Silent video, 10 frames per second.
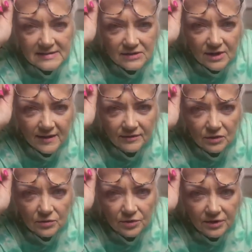I still
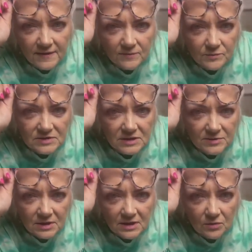haven't ordered anything from
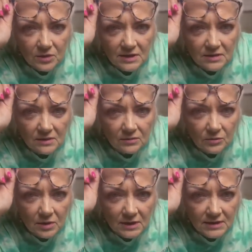Timu yet. What
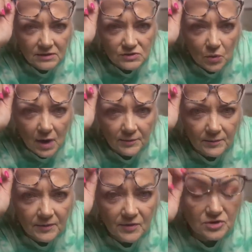is wrong
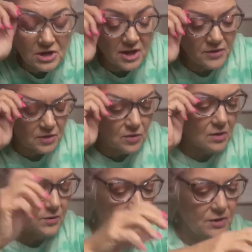with me? There's nothing
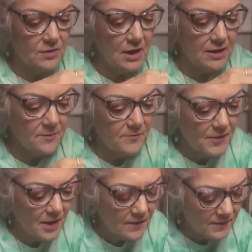wrong with you, Dana.
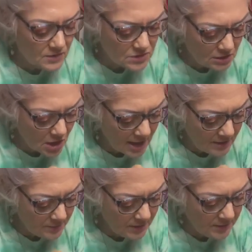There's a
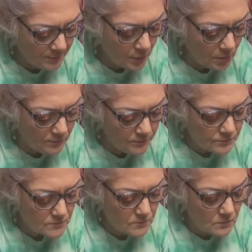lot of people
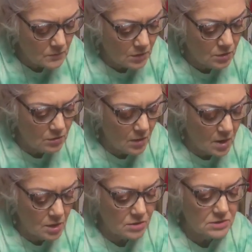who
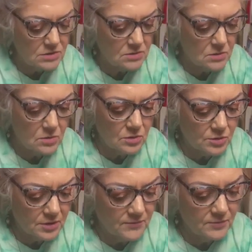aren't
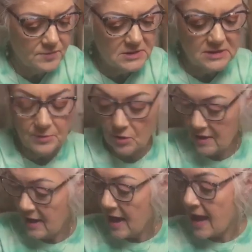ordering from
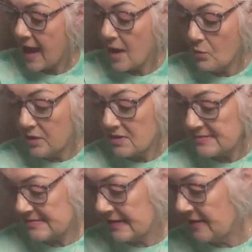Timu. And I
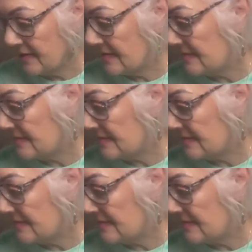will say